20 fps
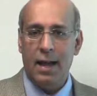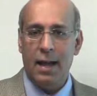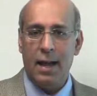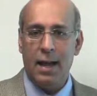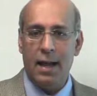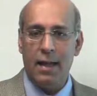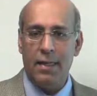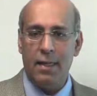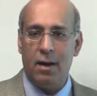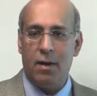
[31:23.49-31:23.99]

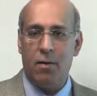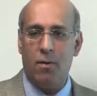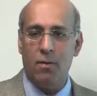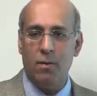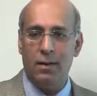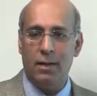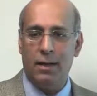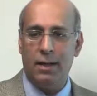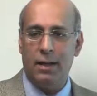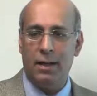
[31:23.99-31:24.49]
and
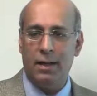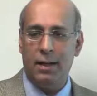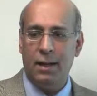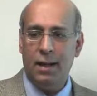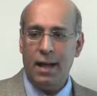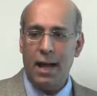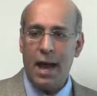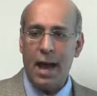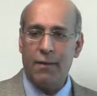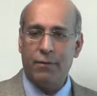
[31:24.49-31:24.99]
only
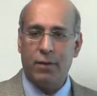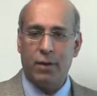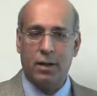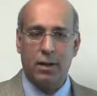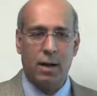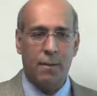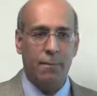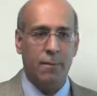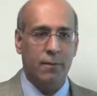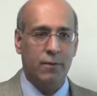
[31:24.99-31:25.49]
after a
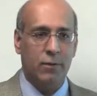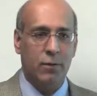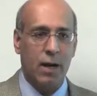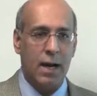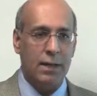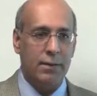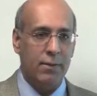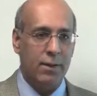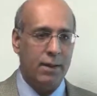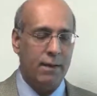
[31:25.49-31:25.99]
couple of
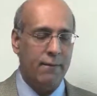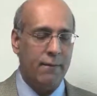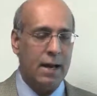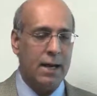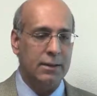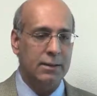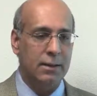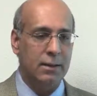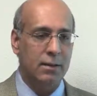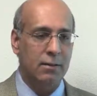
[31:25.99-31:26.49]
tries with
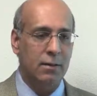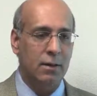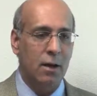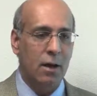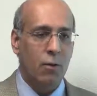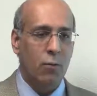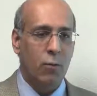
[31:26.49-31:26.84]
Avastin